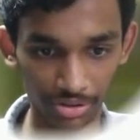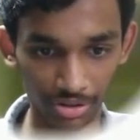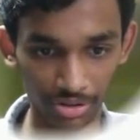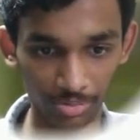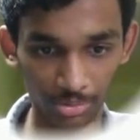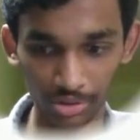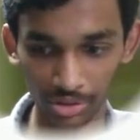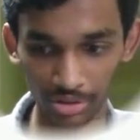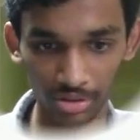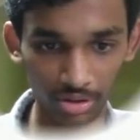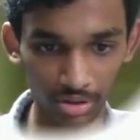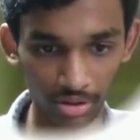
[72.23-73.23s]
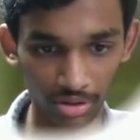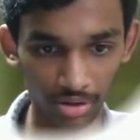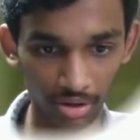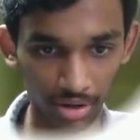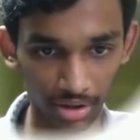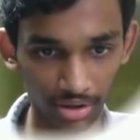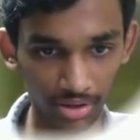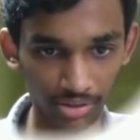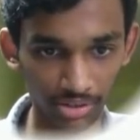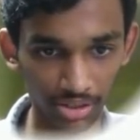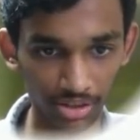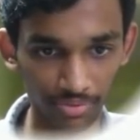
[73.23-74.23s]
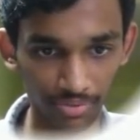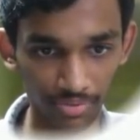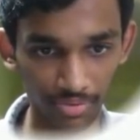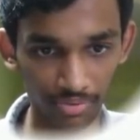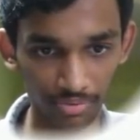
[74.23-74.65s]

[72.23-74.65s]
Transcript: You can remove it and save.